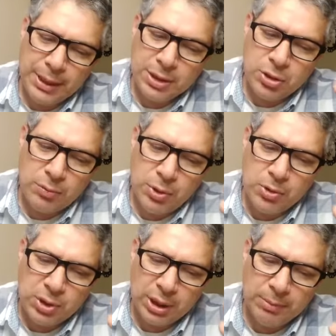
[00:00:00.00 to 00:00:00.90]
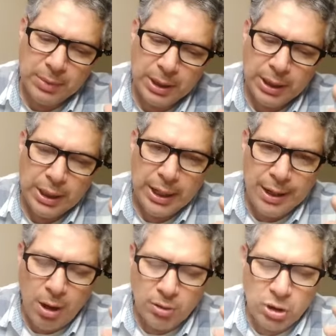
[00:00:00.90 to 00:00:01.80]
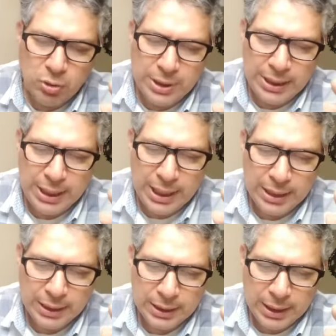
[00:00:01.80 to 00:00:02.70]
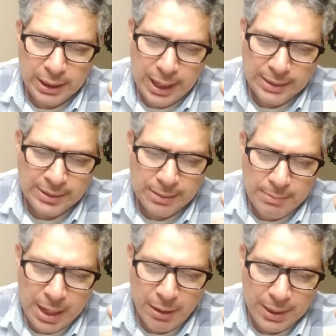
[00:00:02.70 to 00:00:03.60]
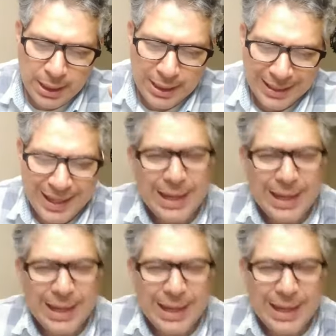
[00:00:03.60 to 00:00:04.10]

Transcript: in Jerusalem, in all Judea and Samaria,